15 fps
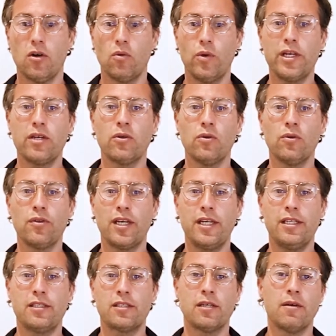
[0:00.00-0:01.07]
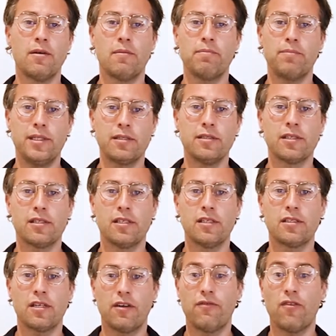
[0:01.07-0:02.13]
We call these
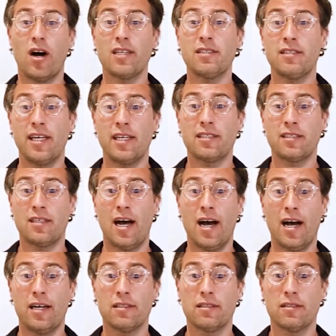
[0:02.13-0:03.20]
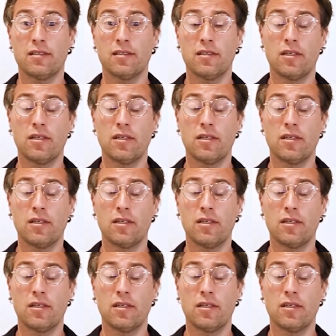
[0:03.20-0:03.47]
businesses AdviceTech stars.